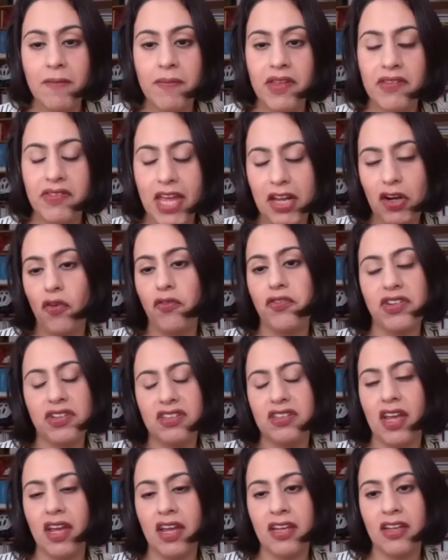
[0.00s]
they'd often
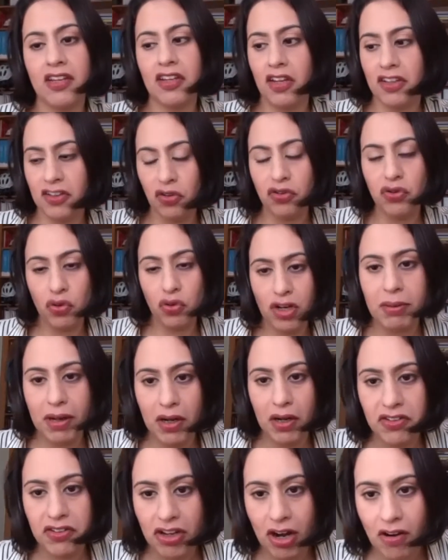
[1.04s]
say, "You're talking
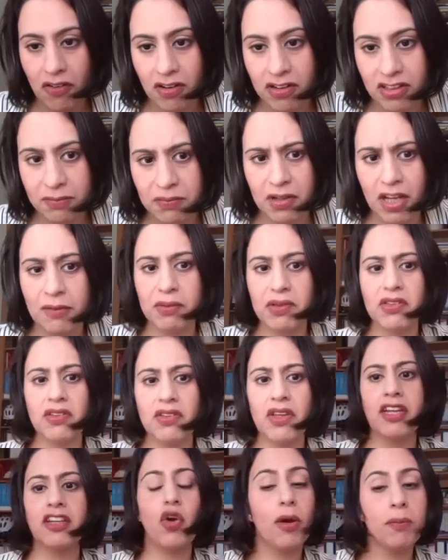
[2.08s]
about terrorism," and I'd be
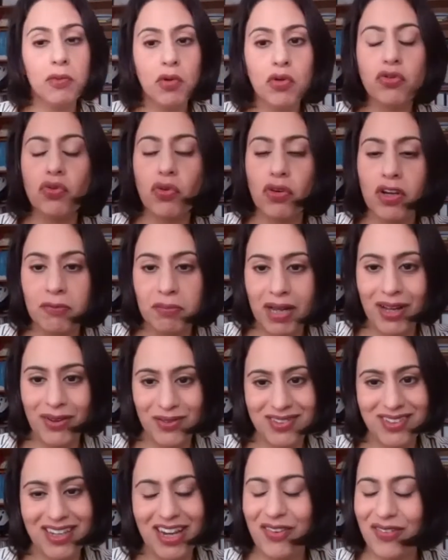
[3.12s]
saying, "No, I'm not talking about
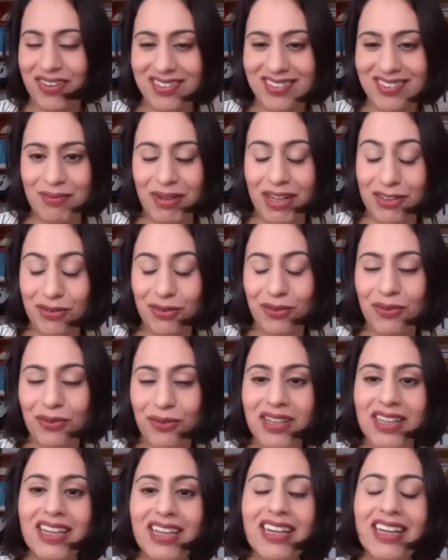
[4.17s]
terrorism at
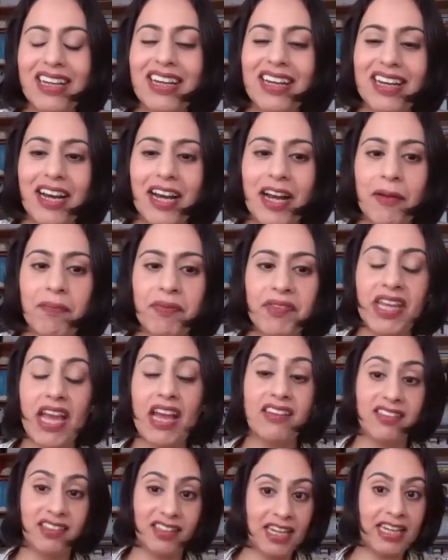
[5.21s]
all."
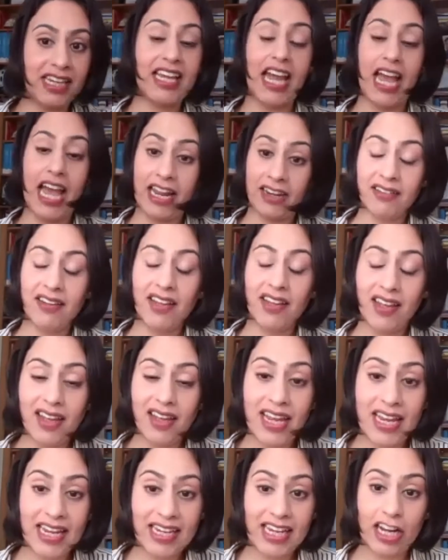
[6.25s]
Yes, it can
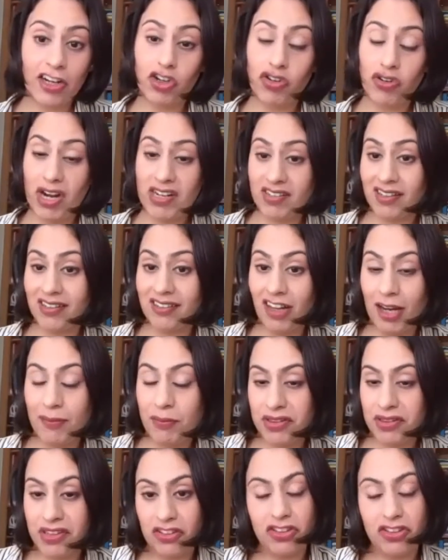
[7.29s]
create a
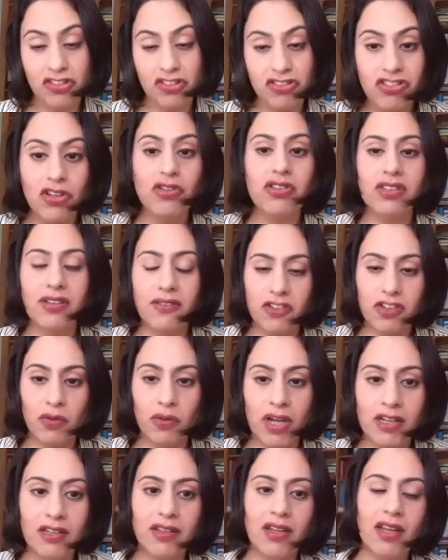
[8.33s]
climate that's conducive to
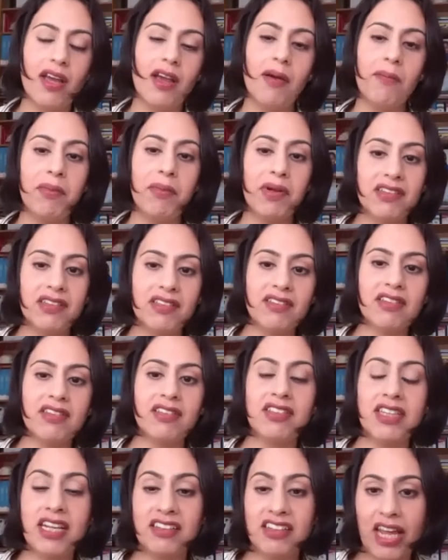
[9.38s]
it, but it's a
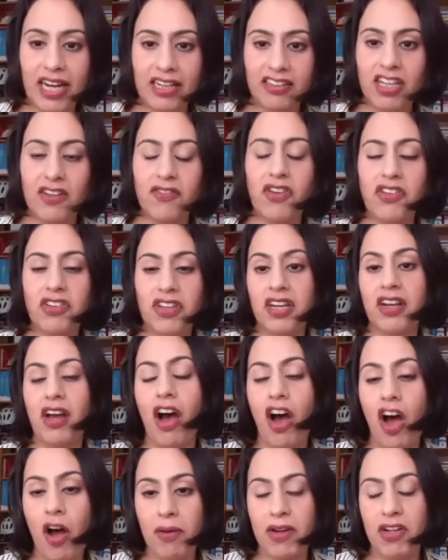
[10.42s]
distinct activity and
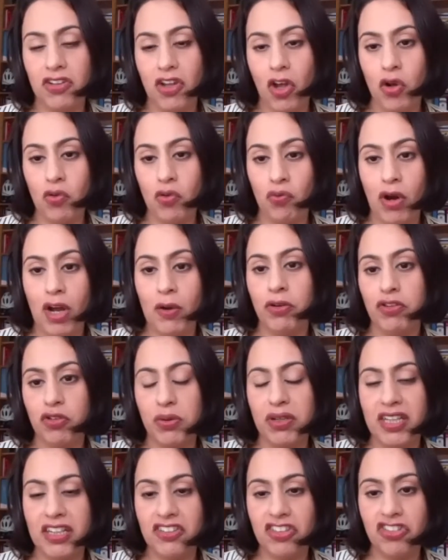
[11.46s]
harm in its own right, which we
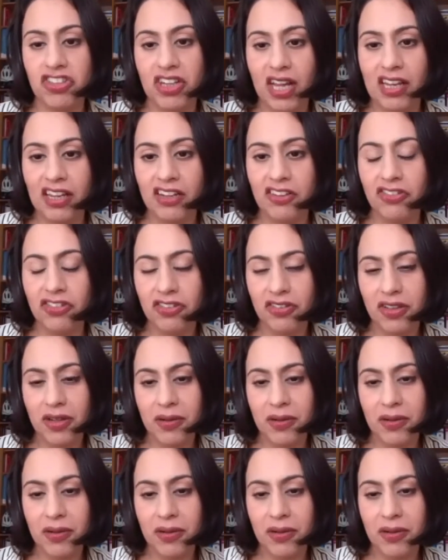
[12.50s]
need to challenge.